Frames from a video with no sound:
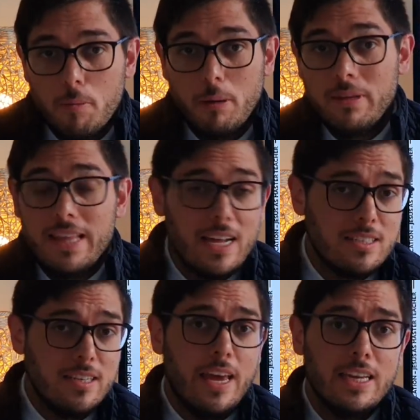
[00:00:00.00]
And I mean, that
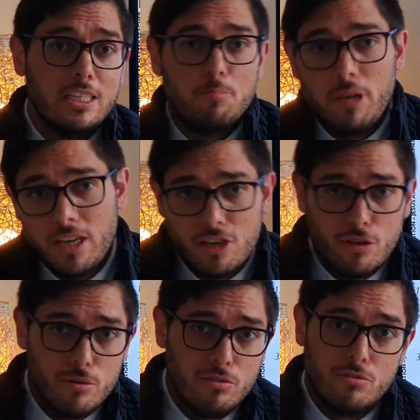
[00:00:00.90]
saying is being
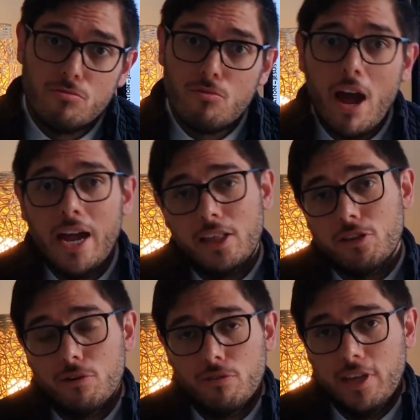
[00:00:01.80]
used right
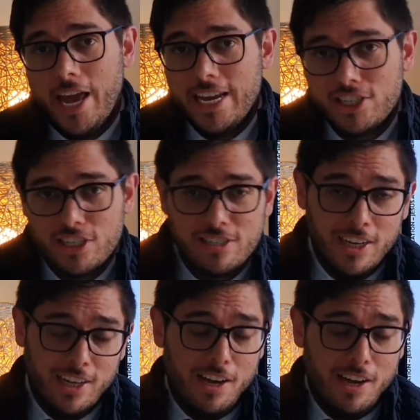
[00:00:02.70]
through the ages